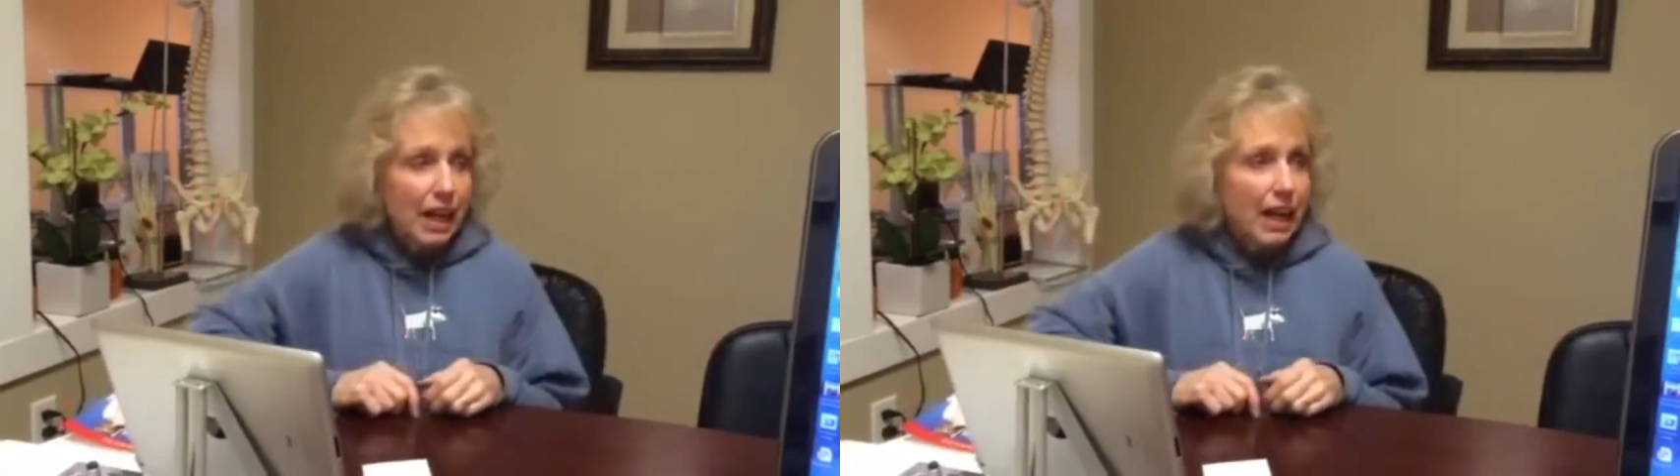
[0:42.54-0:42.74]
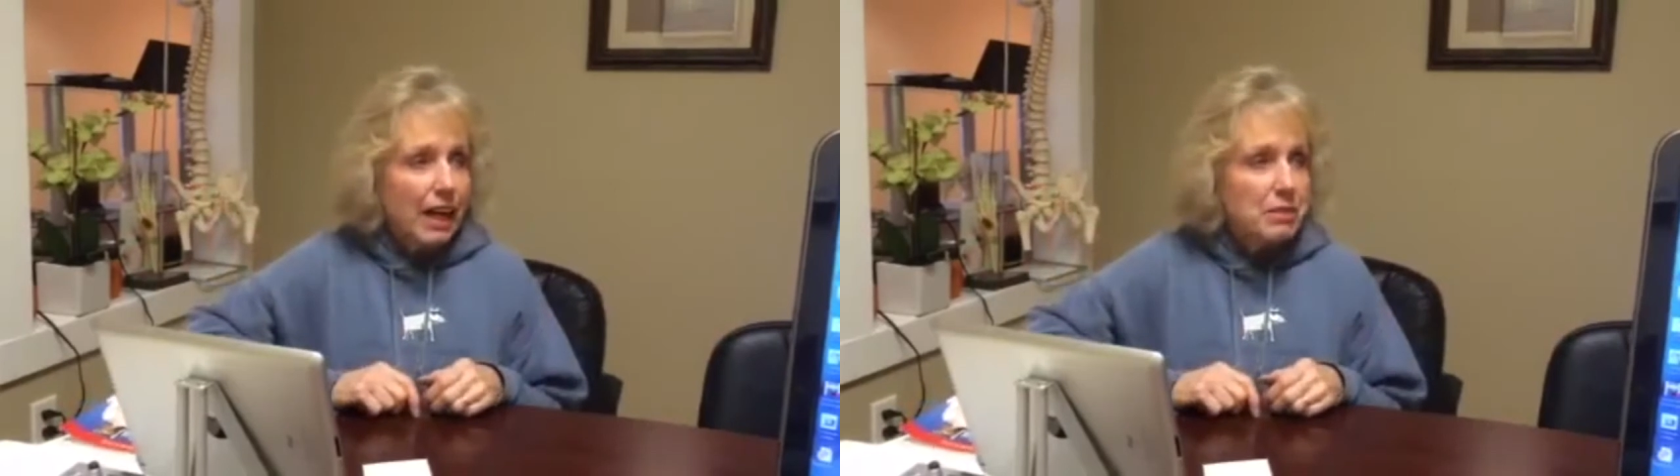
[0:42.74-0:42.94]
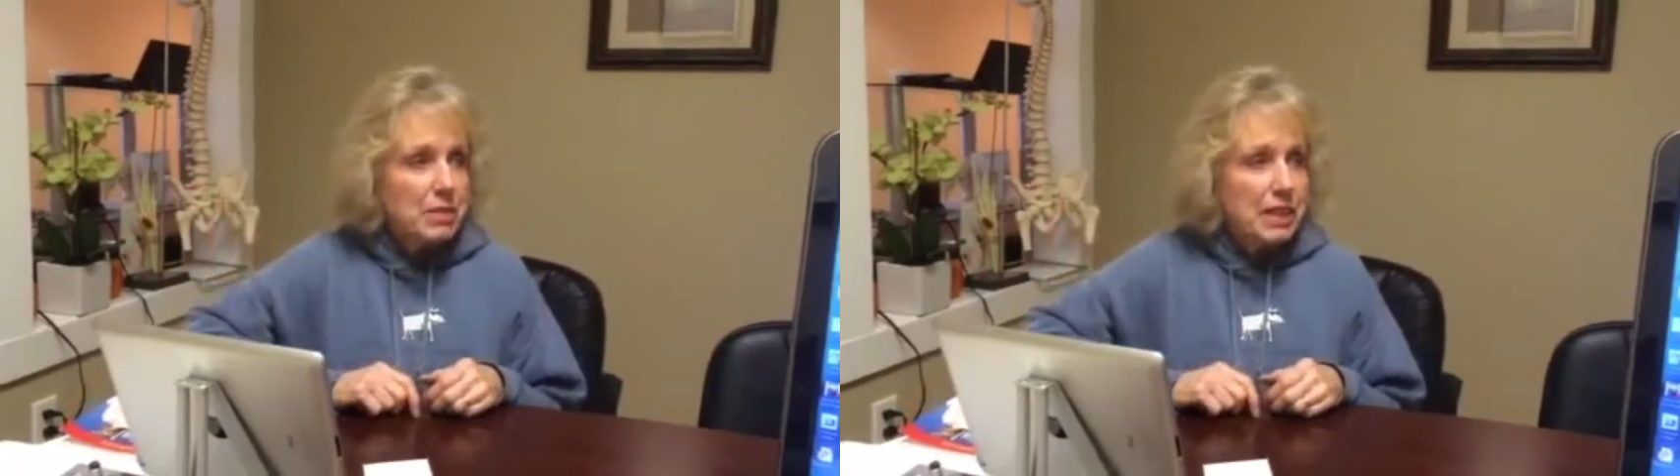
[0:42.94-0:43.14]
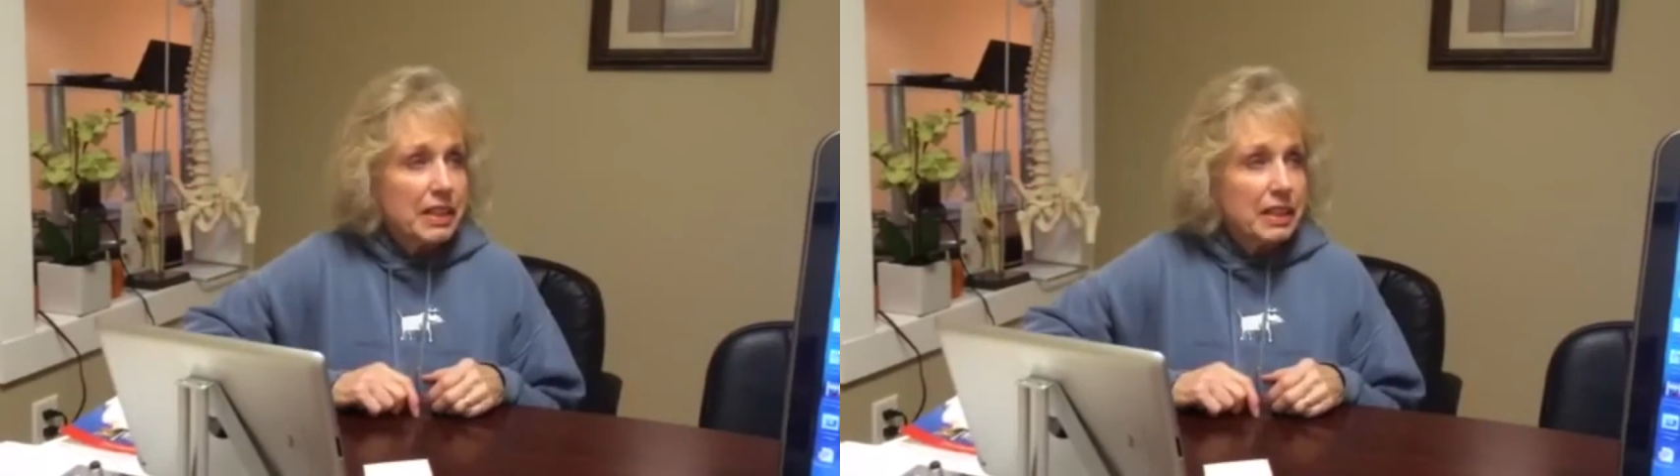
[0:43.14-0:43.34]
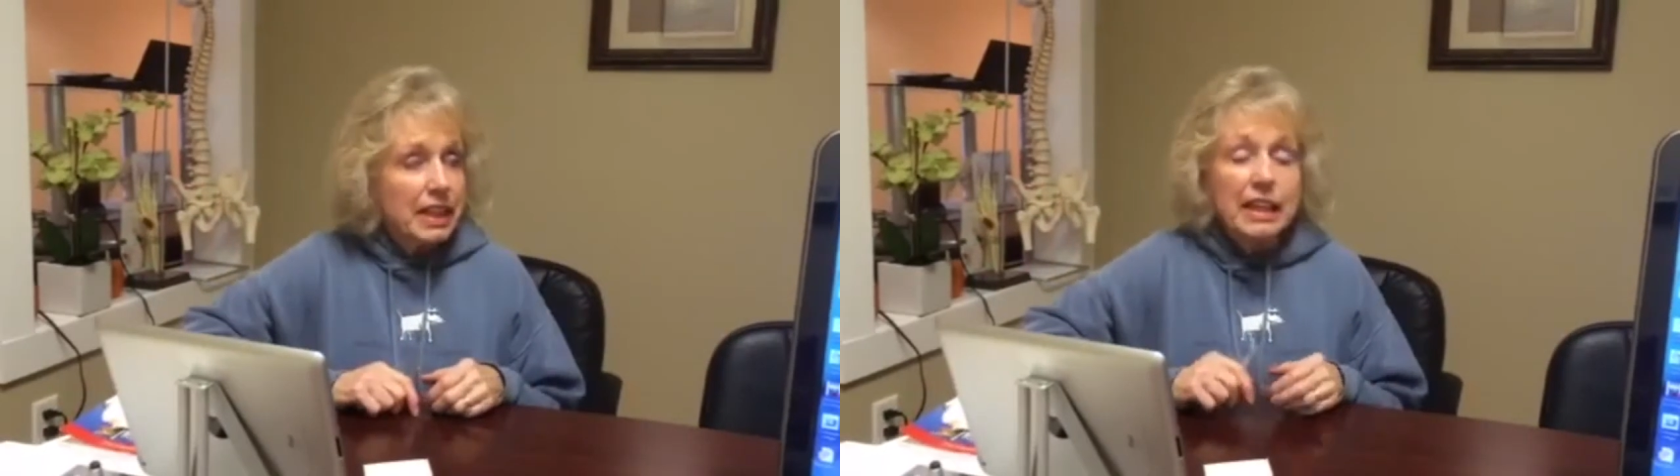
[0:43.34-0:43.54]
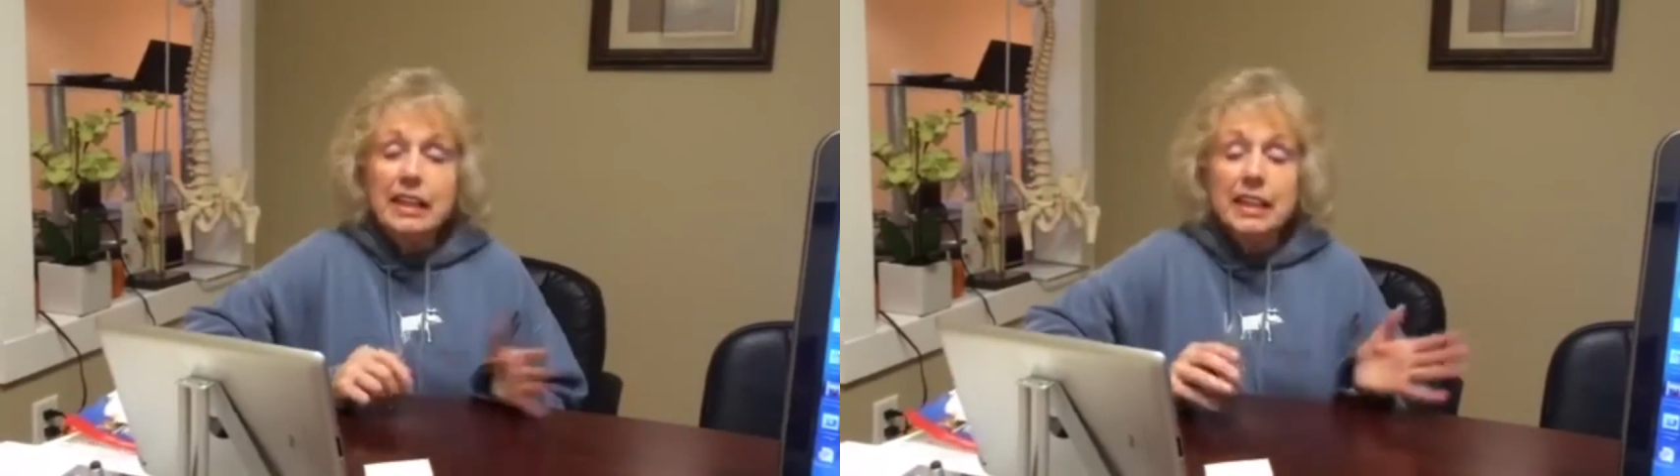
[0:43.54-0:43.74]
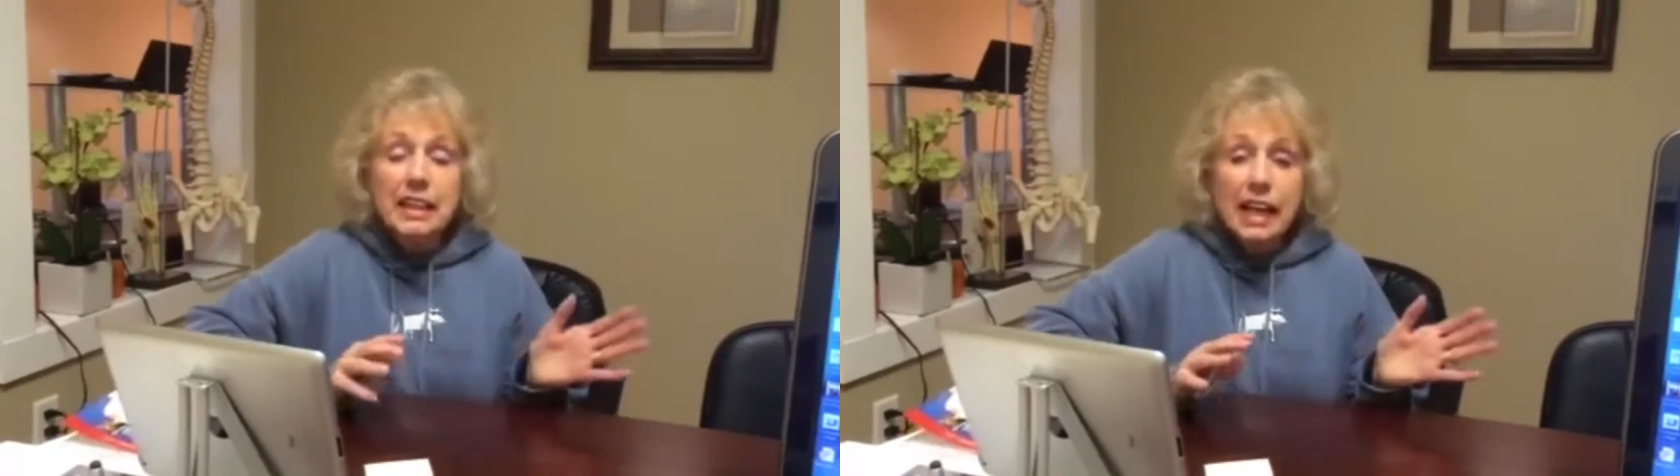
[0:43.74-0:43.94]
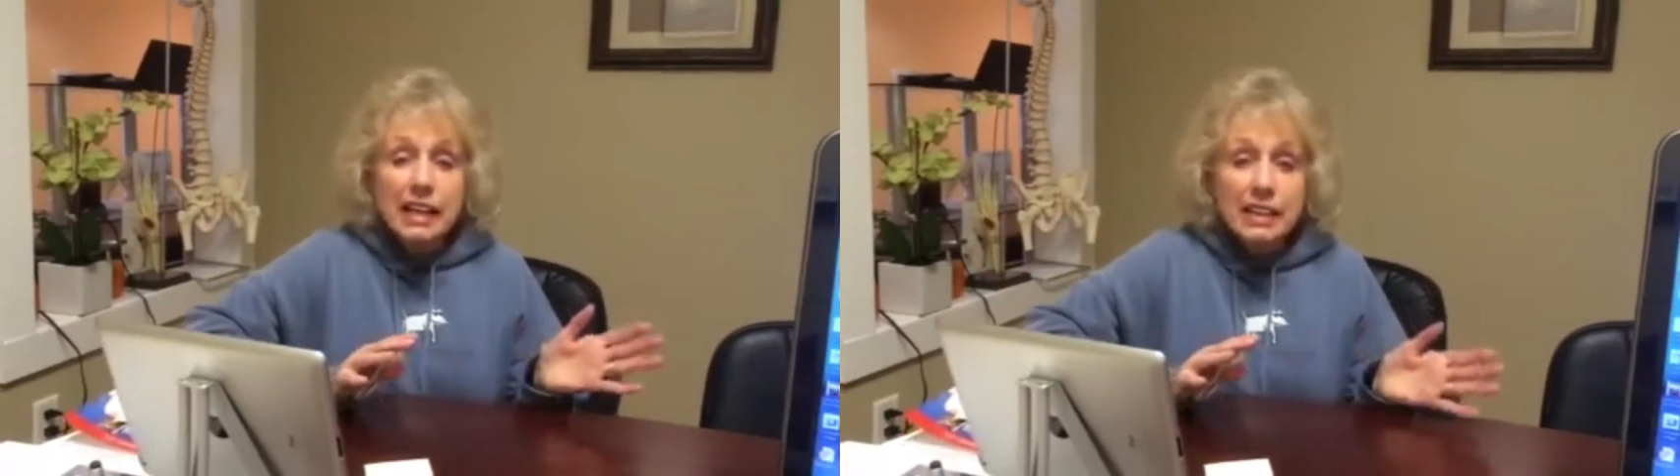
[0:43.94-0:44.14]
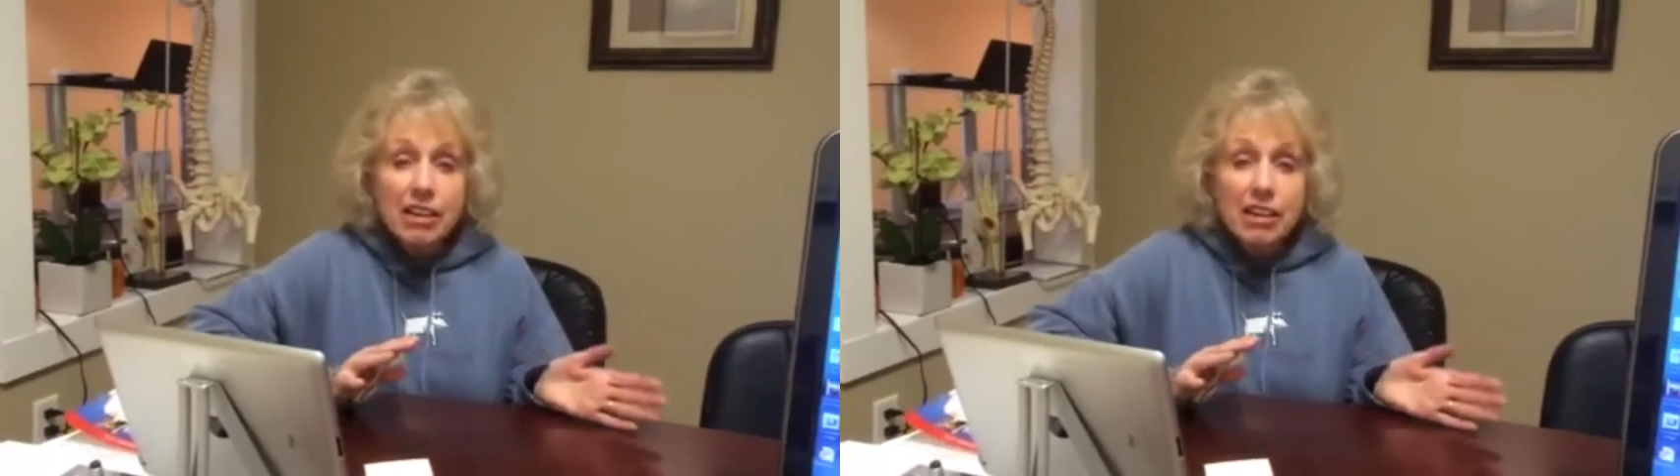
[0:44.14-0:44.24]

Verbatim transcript: I mean, getting in and out of the